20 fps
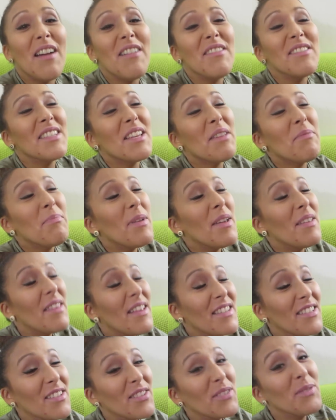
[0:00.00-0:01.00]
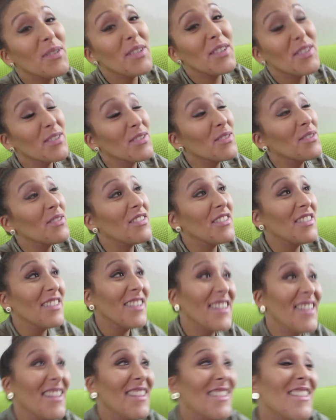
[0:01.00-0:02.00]
I was like, babe, that's a sweet
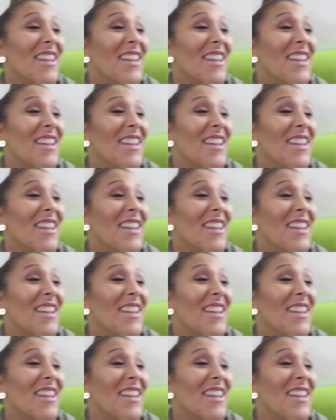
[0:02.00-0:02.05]
story.